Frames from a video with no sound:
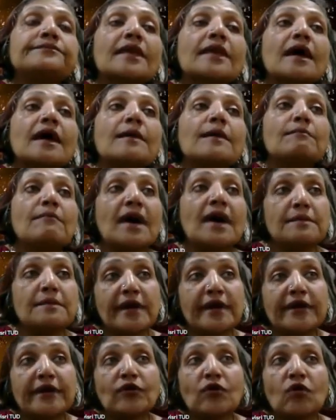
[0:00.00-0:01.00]
My
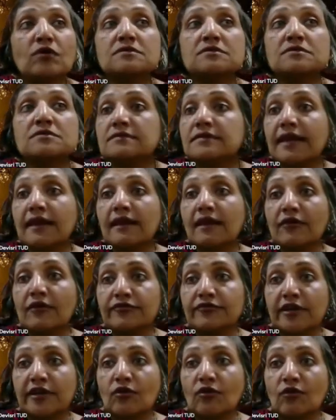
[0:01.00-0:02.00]
pet dogs, they love
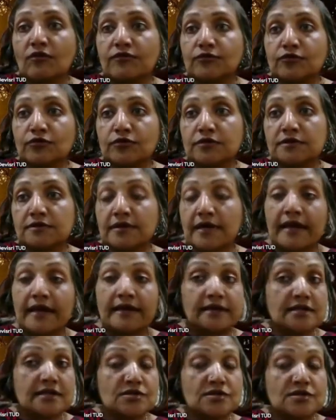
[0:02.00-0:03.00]
their raw food,
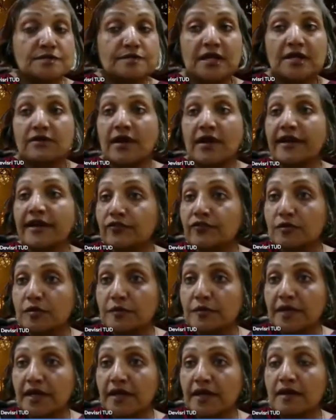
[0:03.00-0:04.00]
and this has been right from the
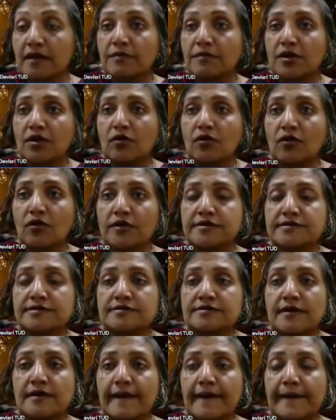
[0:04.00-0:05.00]
beginning, because
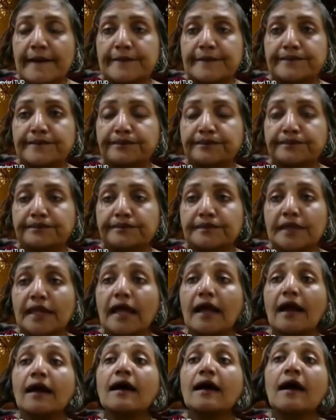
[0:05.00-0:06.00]

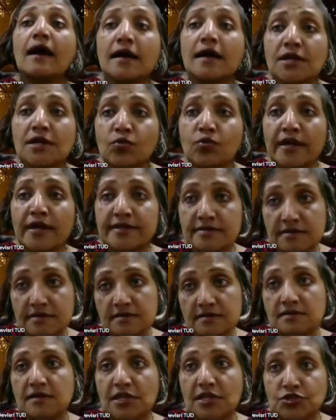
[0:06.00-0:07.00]
gut wise,
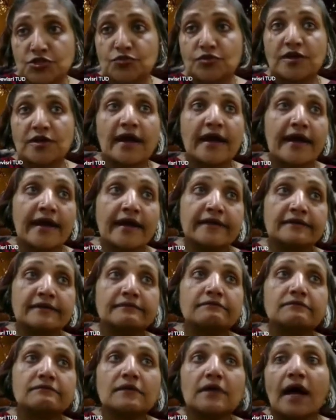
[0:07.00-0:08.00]
touch wood, I
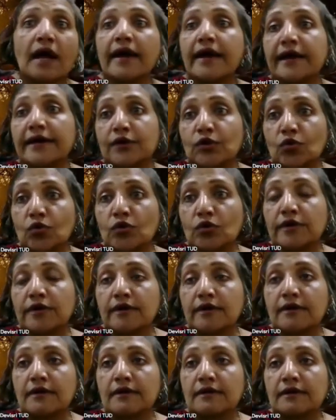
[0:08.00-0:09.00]
had good
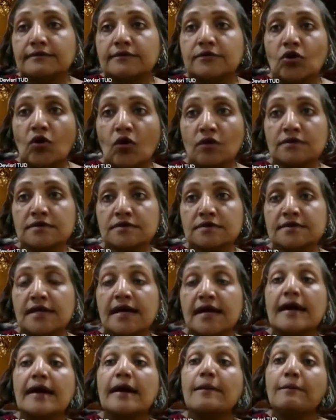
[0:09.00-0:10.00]
dogs.
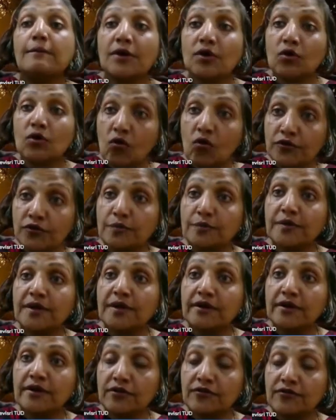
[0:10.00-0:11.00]
But over a
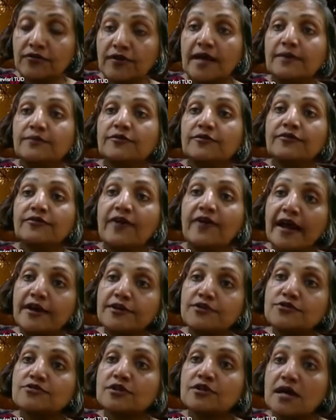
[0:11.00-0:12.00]
period of time, we've had
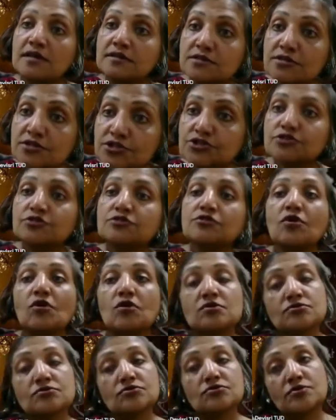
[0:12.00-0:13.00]
to transition
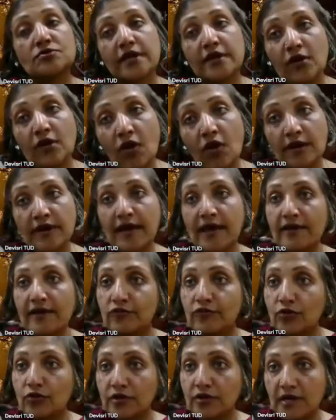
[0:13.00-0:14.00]
dogs who did not have
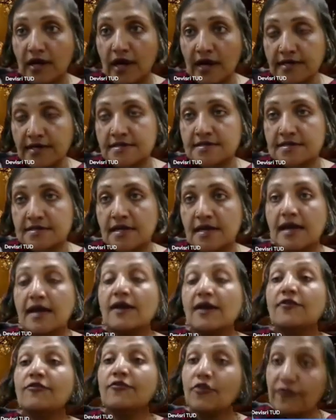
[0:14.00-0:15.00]
good guts
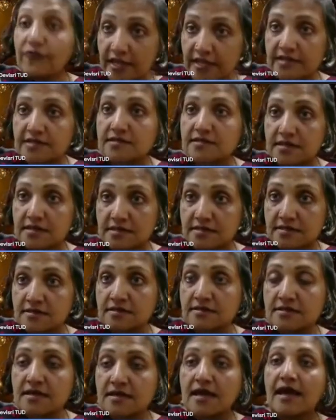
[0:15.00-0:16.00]
for various
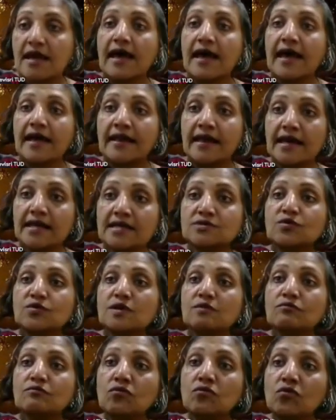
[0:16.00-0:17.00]
reasons. And as we
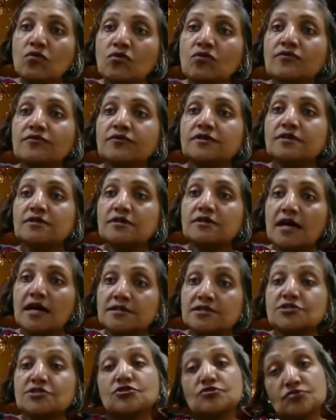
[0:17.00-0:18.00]
moved the
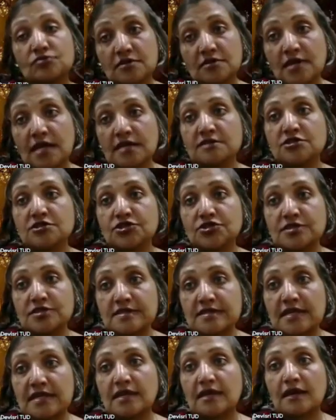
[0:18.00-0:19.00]
transition, so the transition is
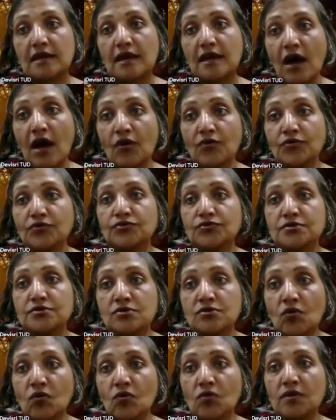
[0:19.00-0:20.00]
key, how you
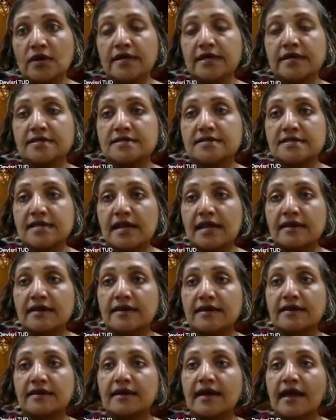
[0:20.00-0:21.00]
slowly and steadily
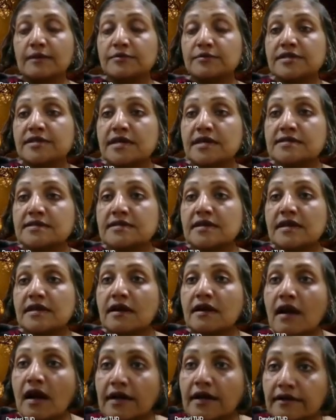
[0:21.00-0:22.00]
acclimatize their
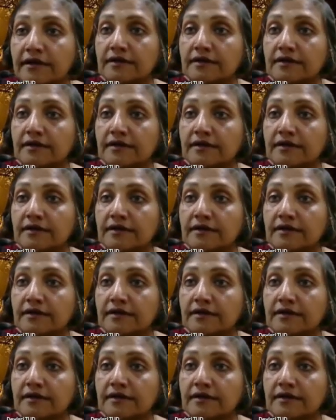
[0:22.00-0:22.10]
gut